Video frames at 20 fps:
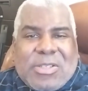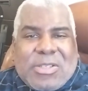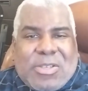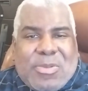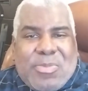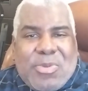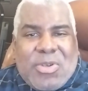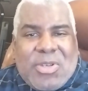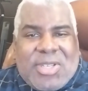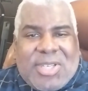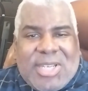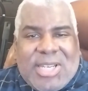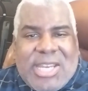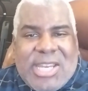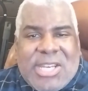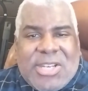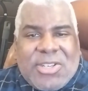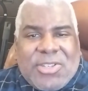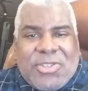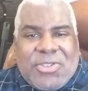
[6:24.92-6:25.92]
community
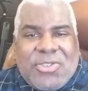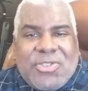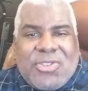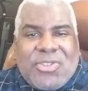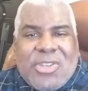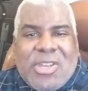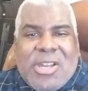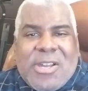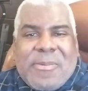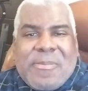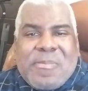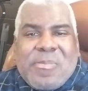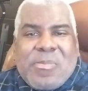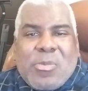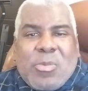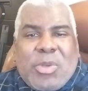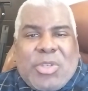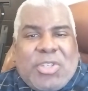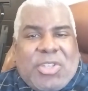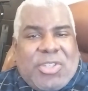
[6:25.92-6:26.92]
leaders, um,
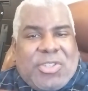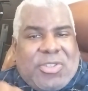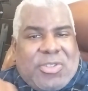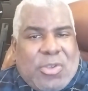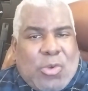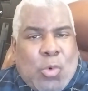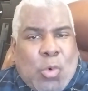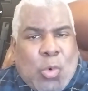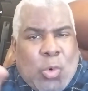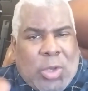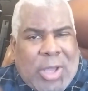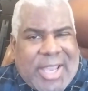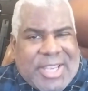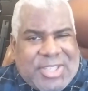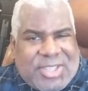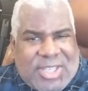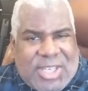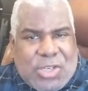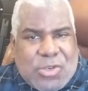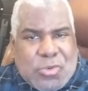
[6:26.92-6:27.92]
which is all
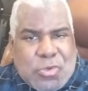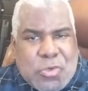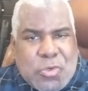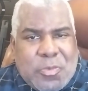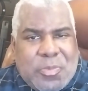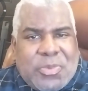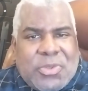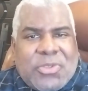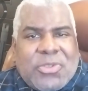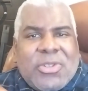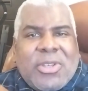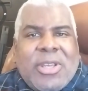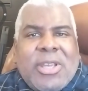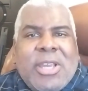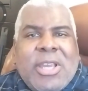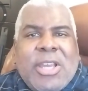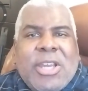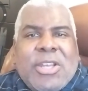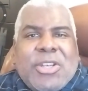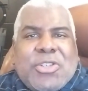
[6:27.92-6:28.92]
IC groups,
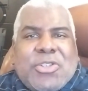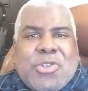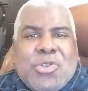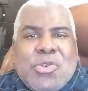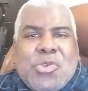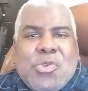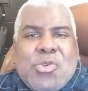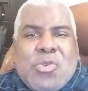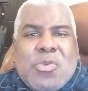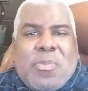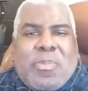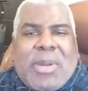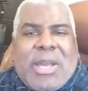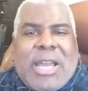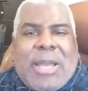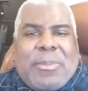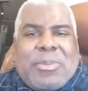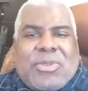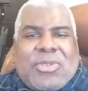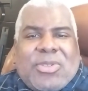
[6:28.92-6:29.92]
to
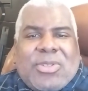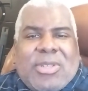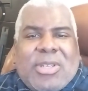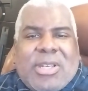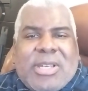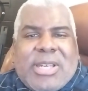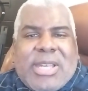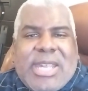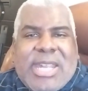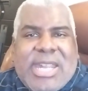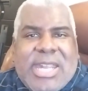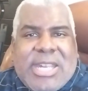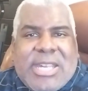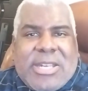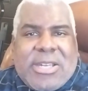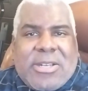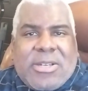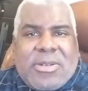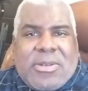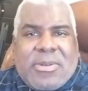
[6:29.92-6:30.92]
perhaps uh,
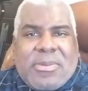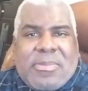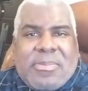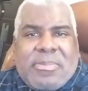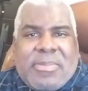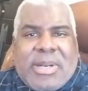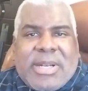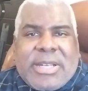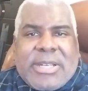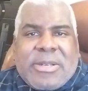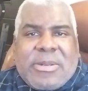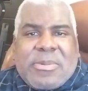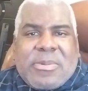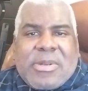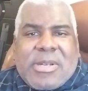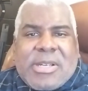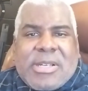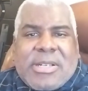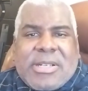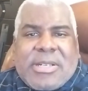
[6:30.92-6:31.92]
hear my,
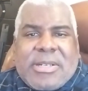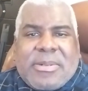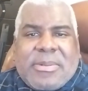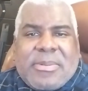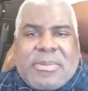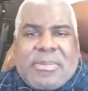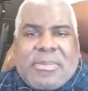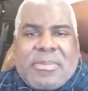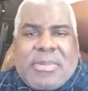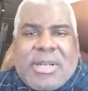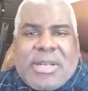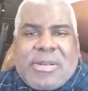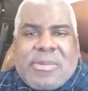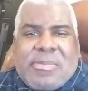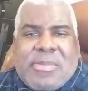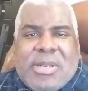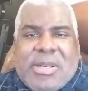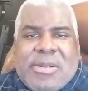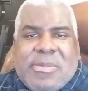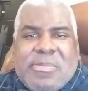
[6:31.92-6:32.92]
uh, my,
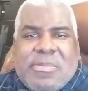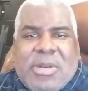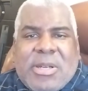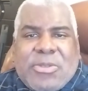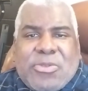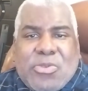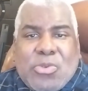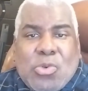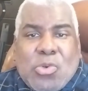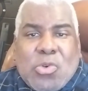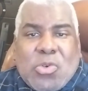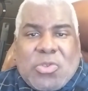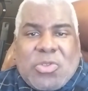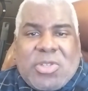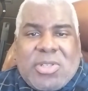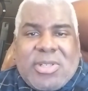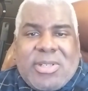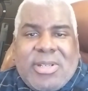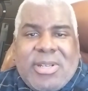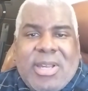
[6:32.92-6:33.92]
my, my
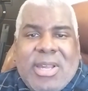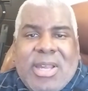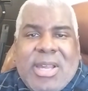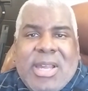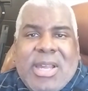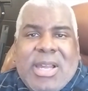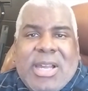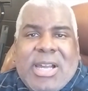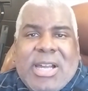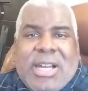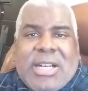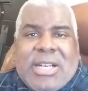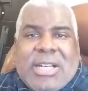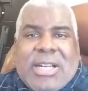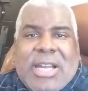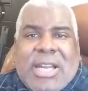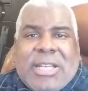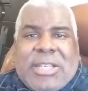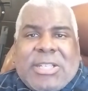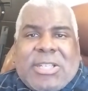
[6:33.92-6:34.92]
thought uh,
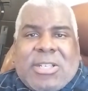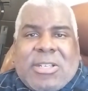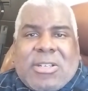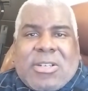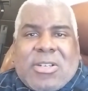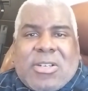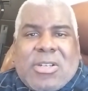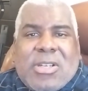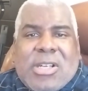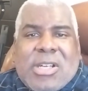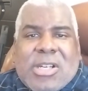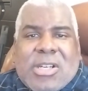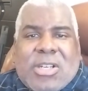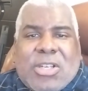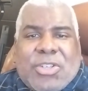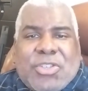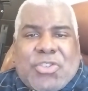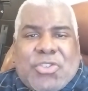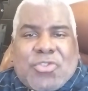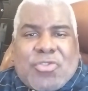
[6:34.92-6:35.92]
and to uh,
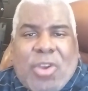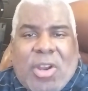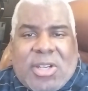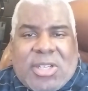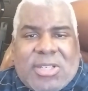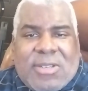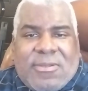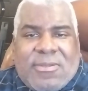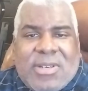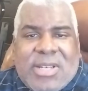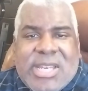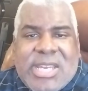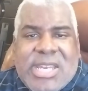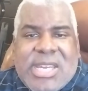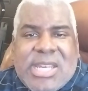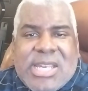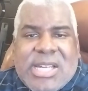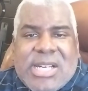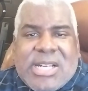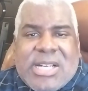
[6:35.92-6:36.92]

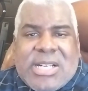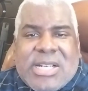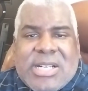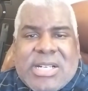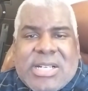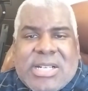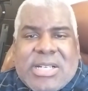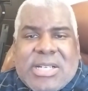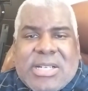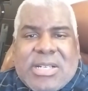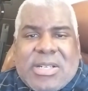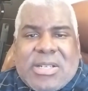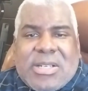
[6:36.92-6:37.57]
constructively uh,